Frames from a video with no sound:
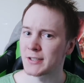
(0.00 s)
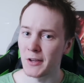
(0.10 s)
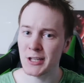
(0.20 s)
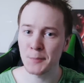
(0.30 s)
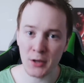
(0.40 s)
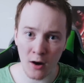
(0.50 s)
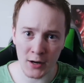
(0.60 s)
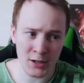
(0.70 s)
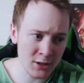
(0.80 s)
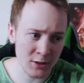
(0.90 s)
But let's be
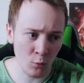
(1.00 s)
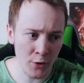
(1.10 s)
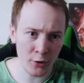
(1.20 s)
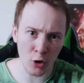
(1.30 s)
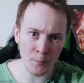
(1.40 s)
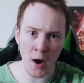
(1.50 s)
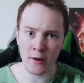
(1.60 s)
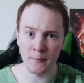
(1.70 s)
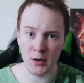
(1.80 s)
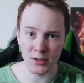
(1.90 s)
honest, whether you're a
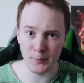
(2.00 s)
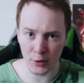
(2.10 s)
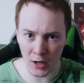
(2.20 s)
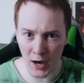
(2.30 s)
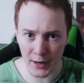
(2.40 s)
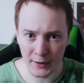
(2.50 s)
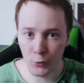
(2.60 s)
moderate Muslim or not,